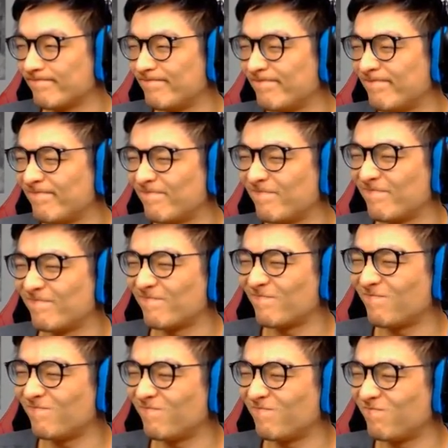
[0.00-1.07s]

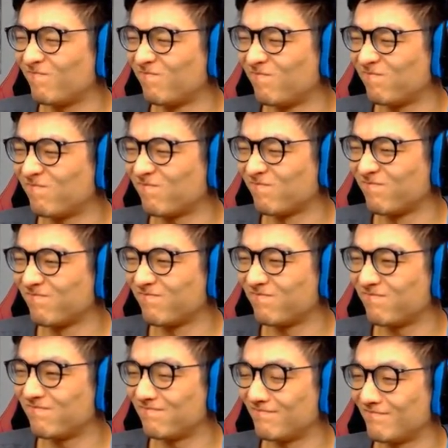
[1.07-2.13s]

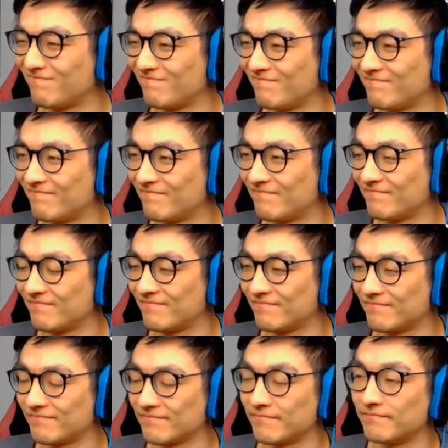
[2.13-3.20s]

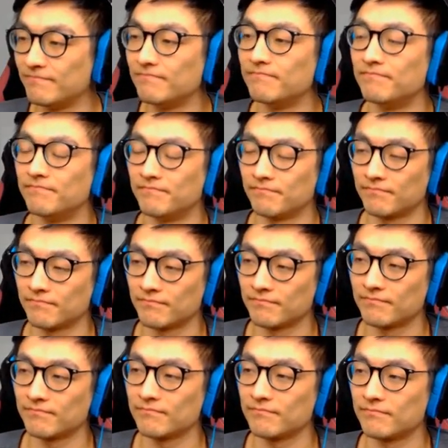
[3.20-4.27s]

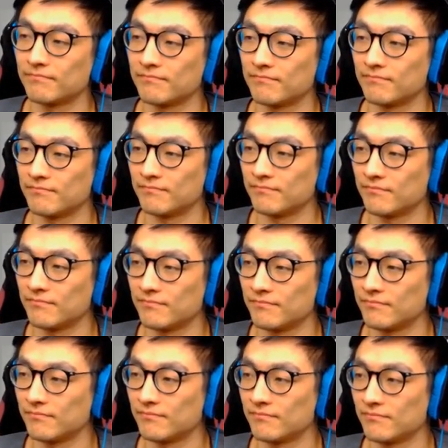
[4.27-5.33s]

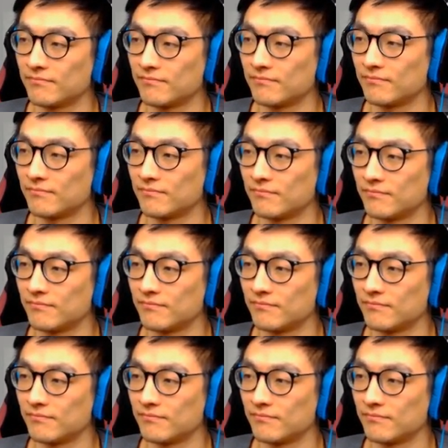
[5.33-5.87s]
(silent)